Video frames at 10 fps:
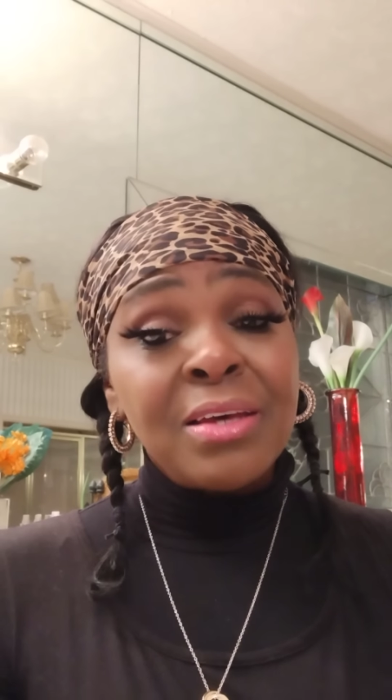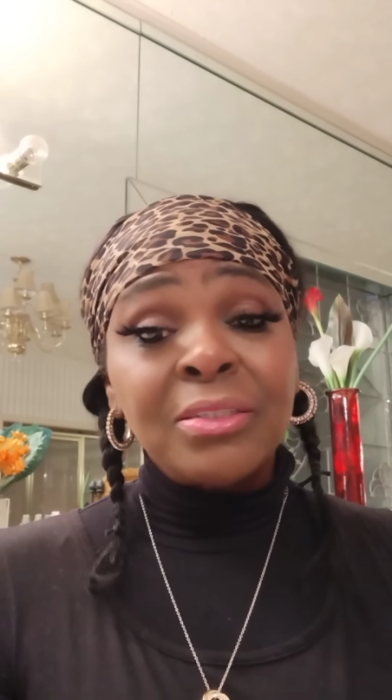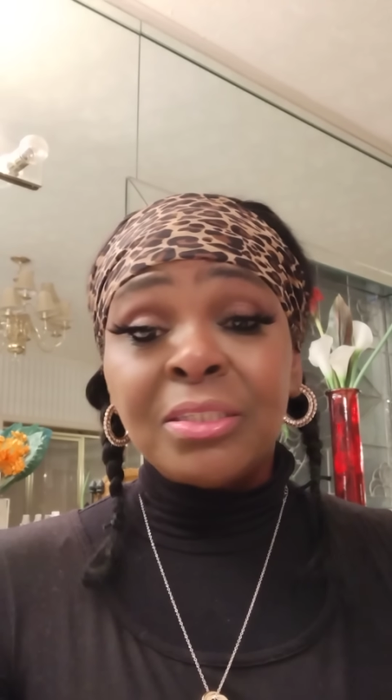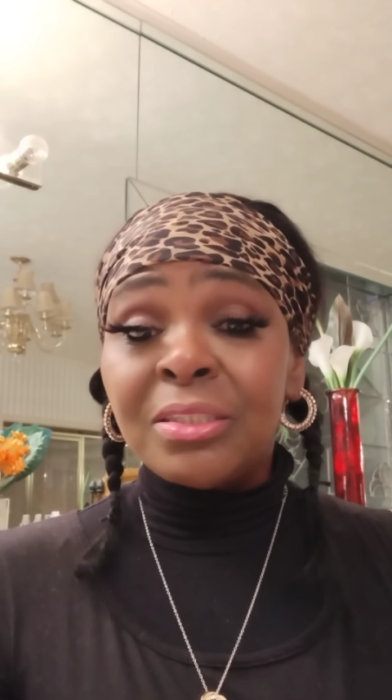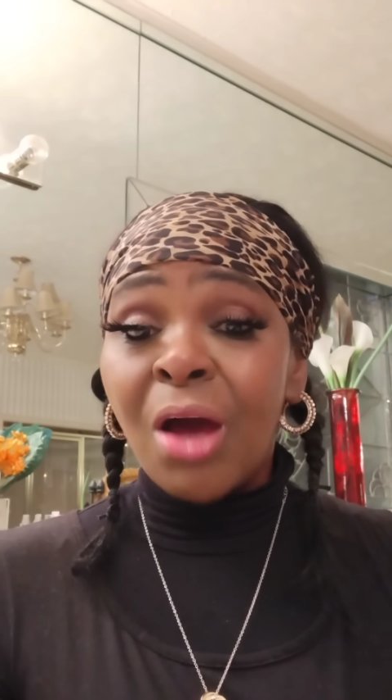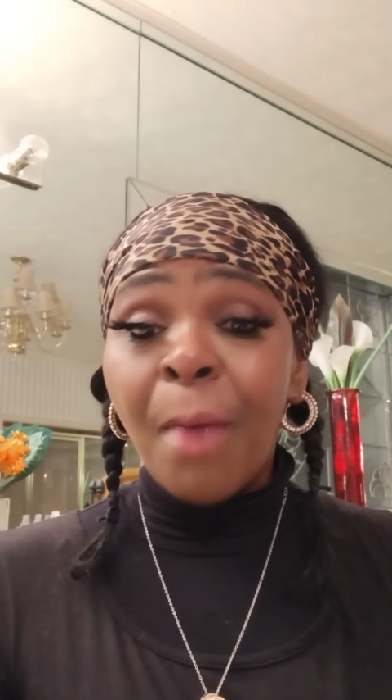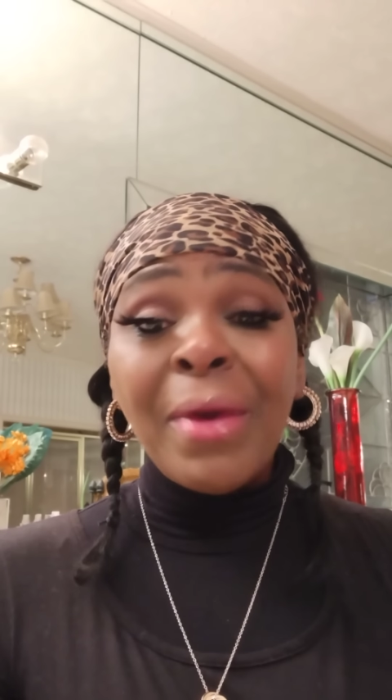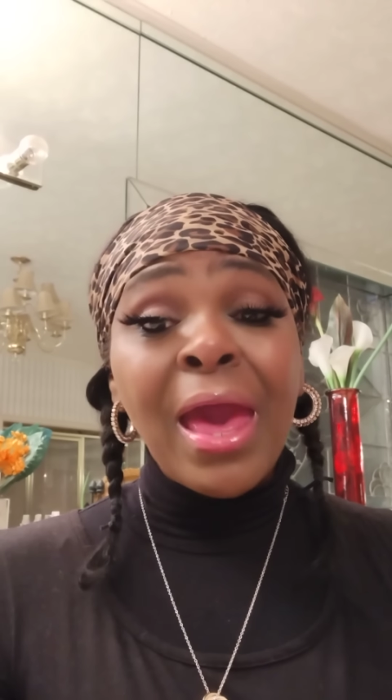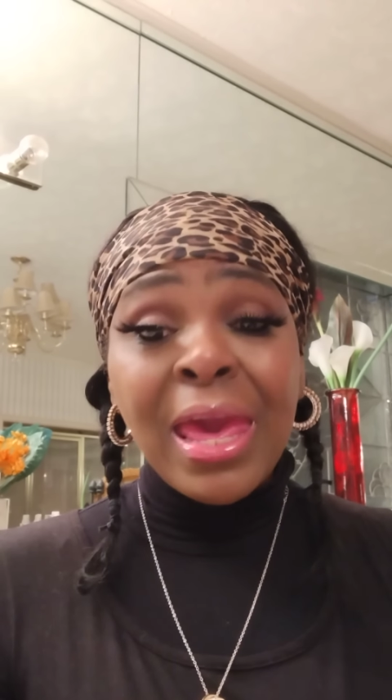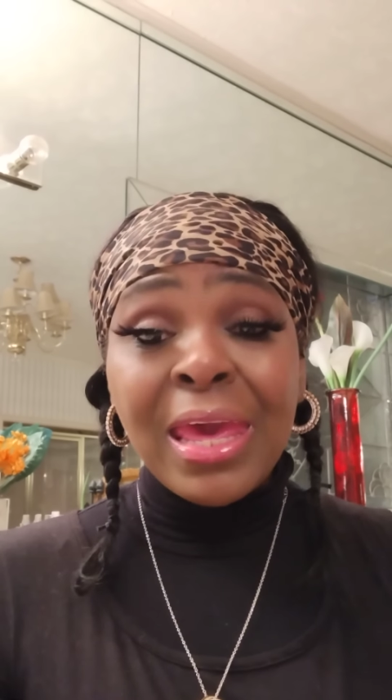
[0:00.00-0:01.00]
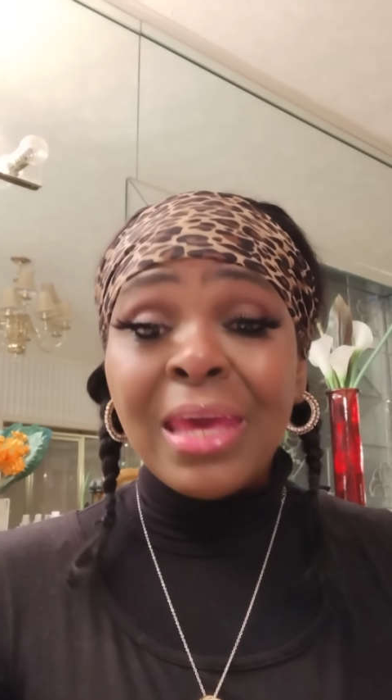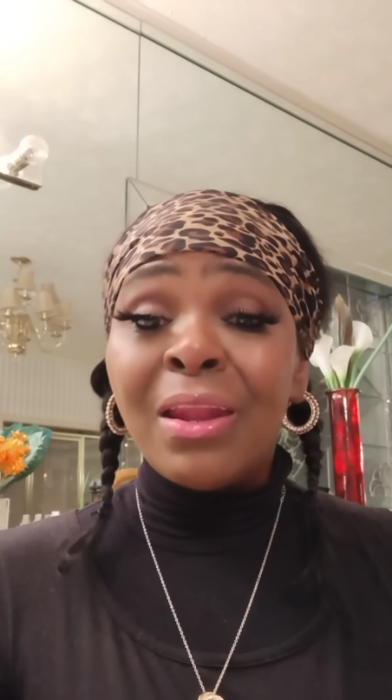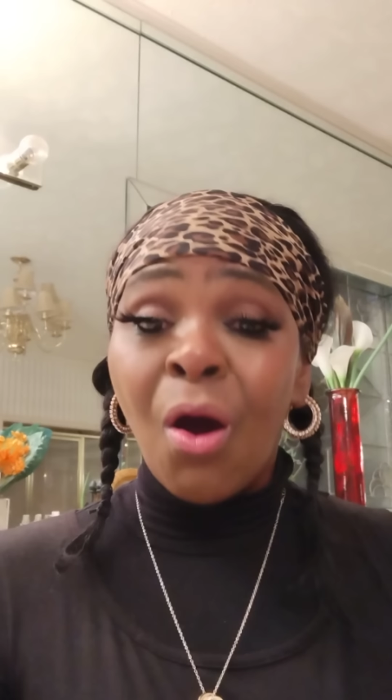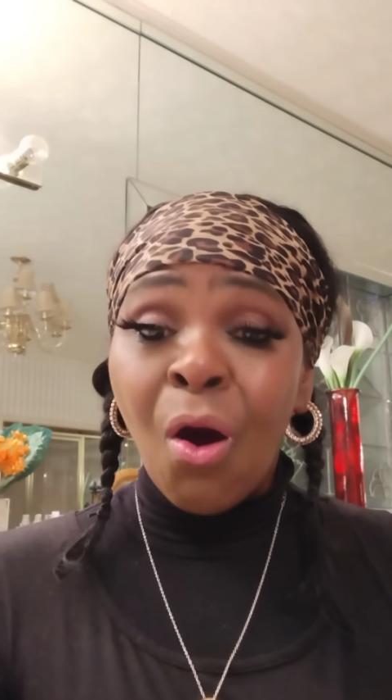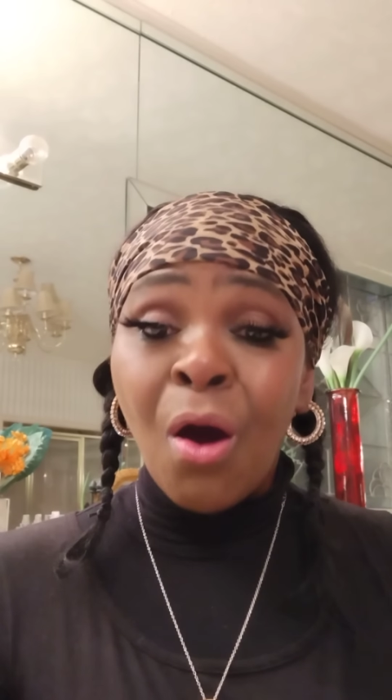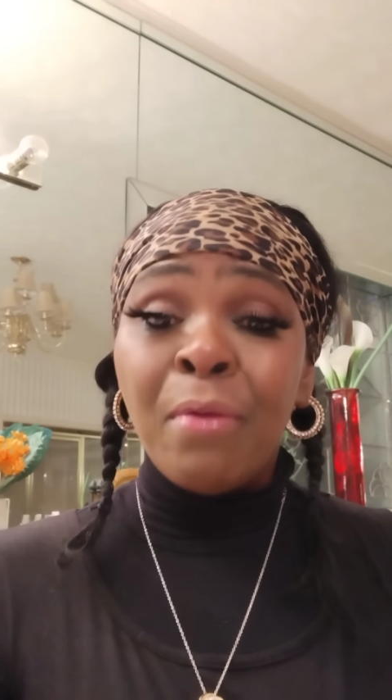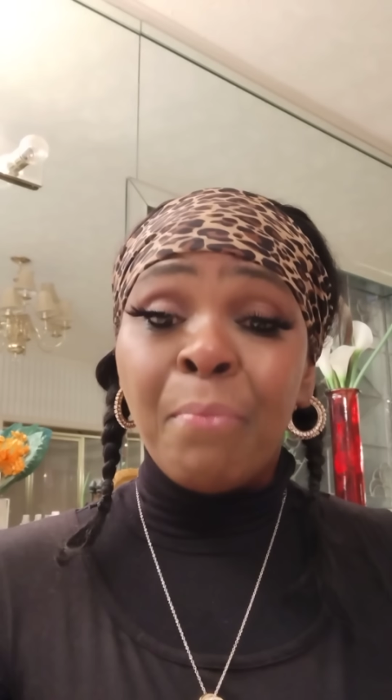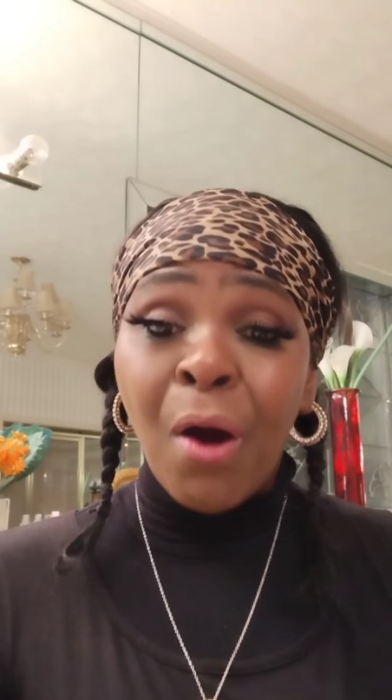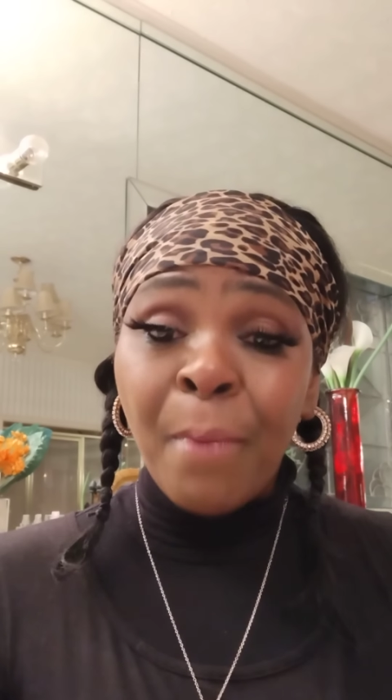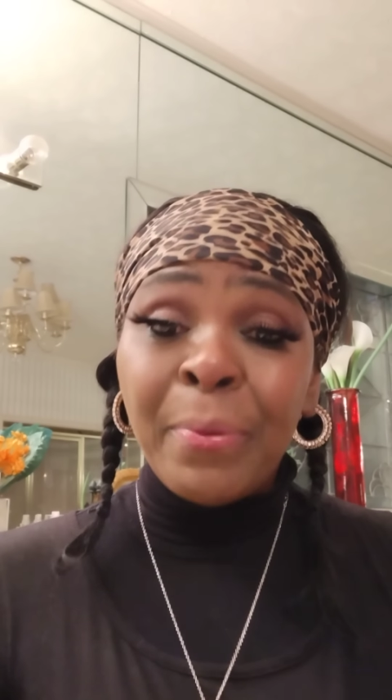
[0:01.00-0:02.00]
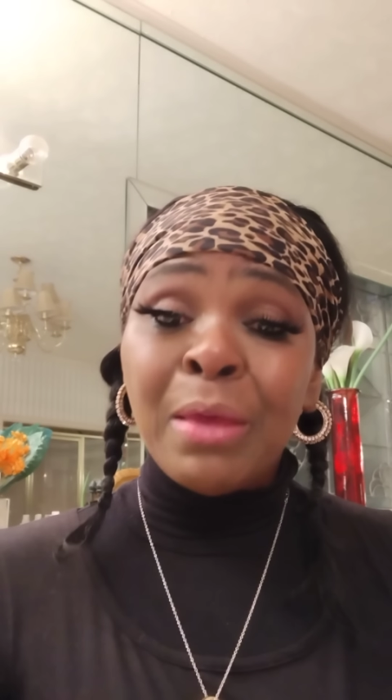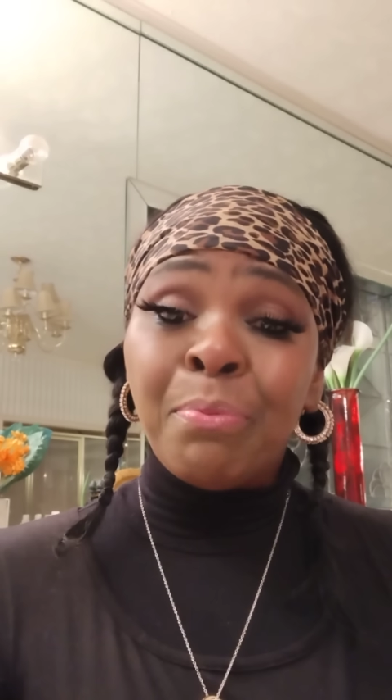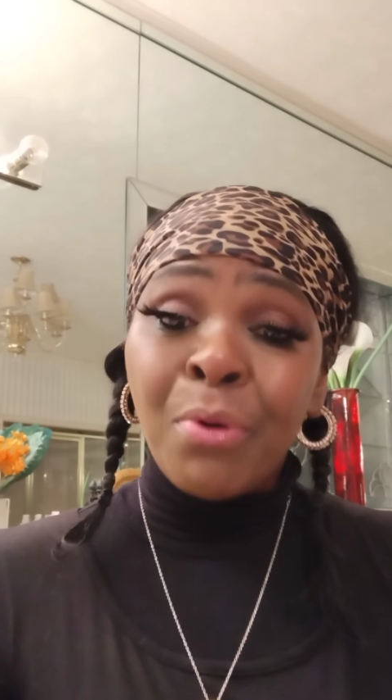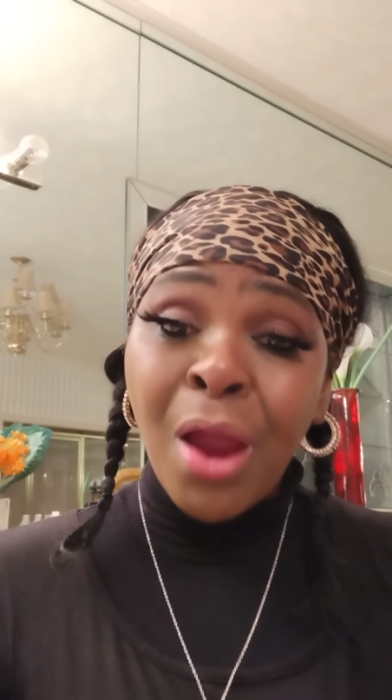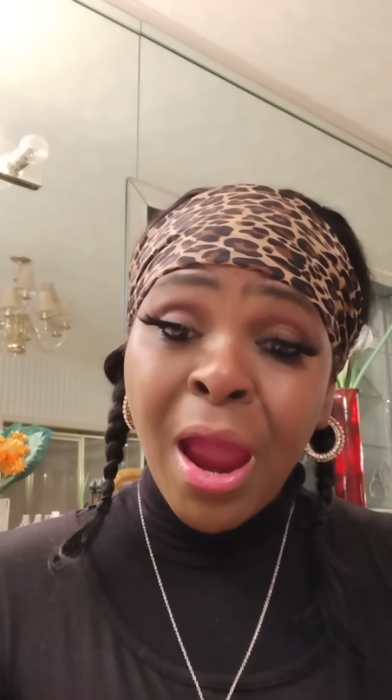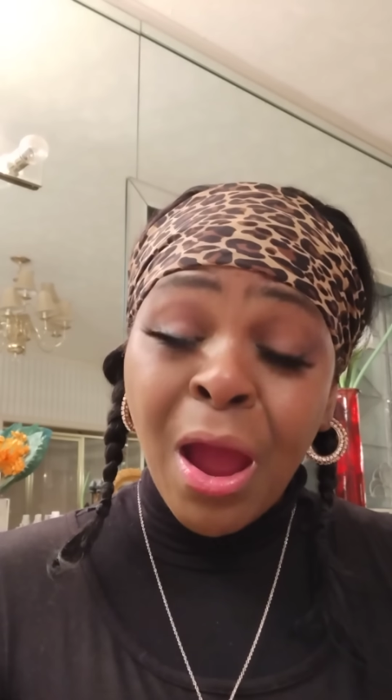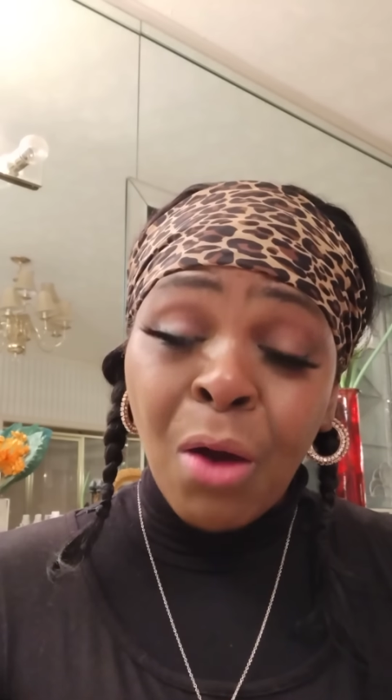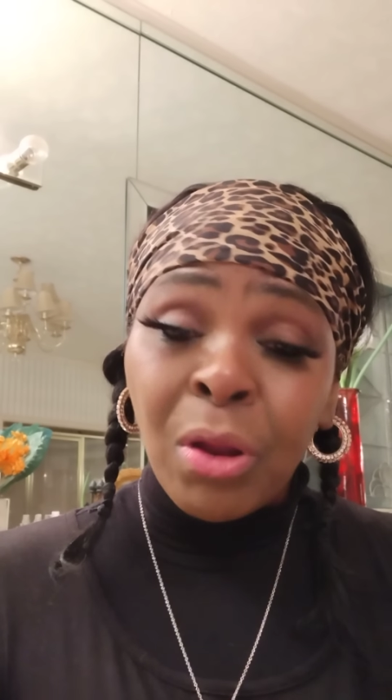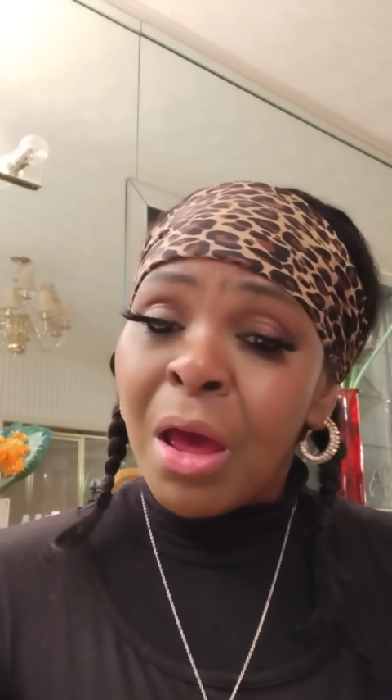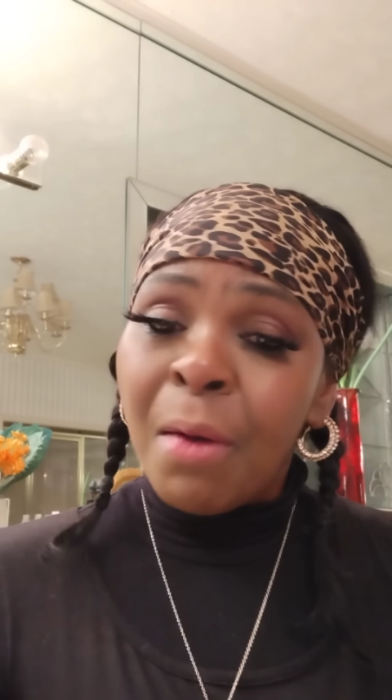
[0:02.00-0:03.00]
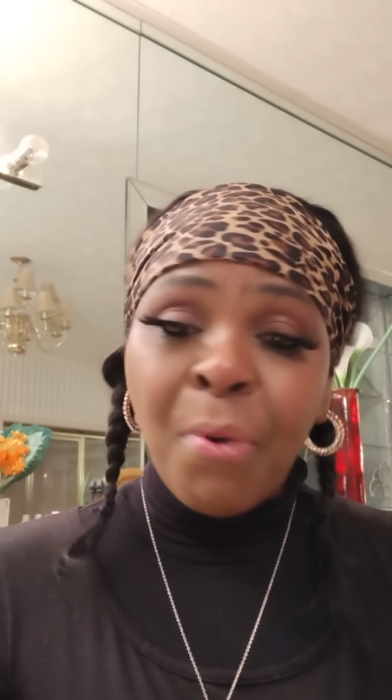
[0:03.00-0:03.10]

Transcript: Stop hating on Bobby Brown.